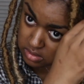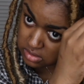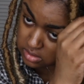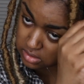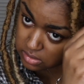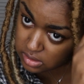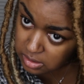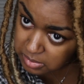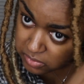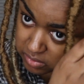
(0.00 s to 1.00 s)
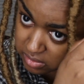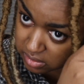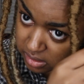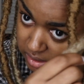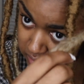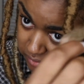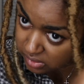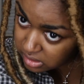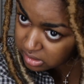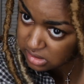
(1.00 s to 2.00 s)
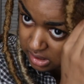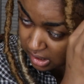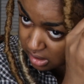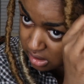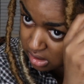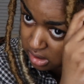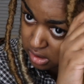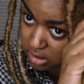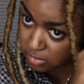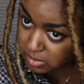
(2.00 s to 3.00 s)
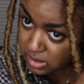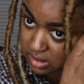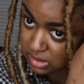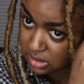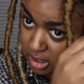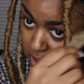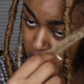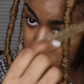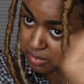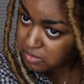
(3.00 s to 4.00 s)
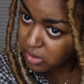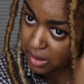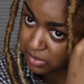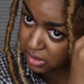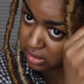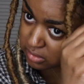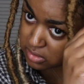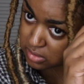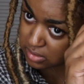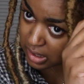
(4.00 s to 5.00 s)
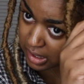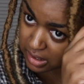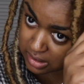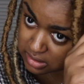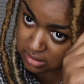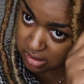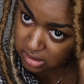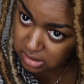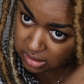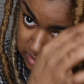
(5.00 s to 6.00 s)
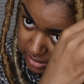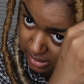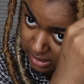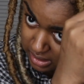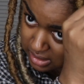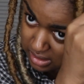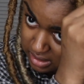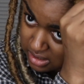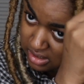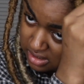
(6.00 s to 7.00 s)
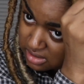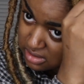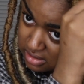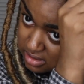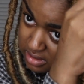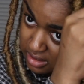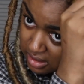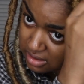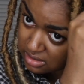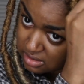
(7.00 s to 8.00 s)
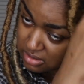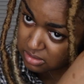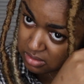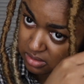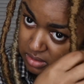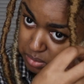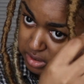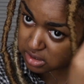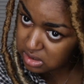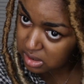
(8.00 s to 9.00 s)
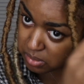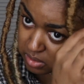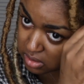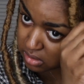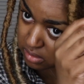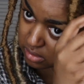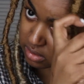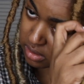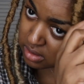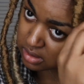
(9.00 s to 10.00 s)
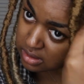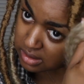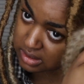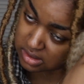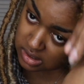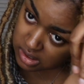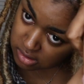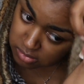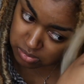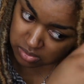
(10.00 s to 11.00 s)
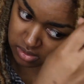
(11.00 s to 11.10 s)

to scoot up. If it looks like you've been wrapping a little too tight and it's starting to look skinny, just like push it up a little. That should help.